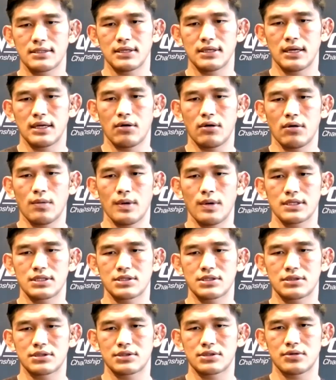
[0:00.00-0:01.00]
I always
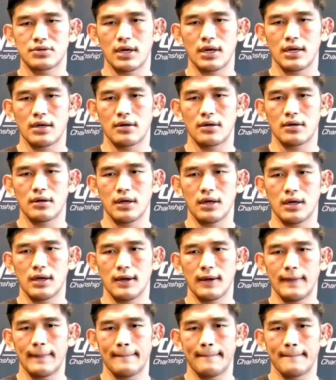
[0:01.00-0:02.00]
try
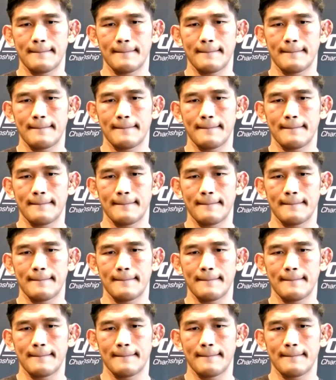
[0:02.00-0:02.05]
to